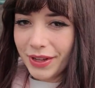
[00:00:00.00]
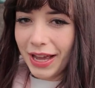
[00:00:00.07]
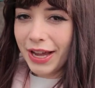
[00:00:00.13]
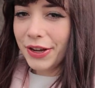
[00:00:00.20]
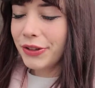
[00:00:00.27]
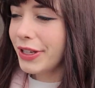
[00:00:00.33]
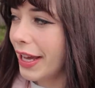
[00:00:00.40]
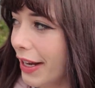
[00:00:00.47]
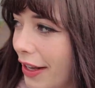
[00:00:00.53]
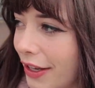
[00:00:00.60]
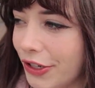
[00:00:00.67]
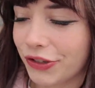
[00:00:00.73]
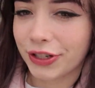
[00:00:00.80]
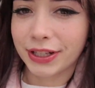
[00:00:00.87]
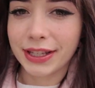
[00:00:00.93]
I only had
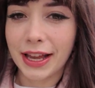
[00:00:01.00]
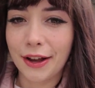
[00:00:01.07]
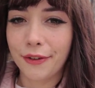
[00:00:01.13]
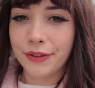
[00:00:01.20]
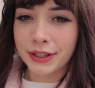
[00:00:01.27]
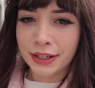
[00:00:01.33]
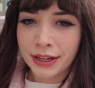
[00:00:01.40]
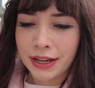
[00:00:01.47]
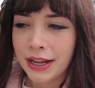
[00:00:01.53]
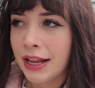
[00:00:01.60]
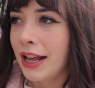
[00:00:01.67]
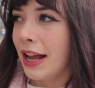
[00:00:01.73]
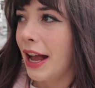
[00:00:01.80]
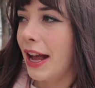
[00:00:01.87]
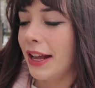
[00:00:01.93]
hundreds left,
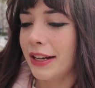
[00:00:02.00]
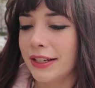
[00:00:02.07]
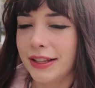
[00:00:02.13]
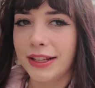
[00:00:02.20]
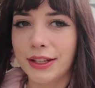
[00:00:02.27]
and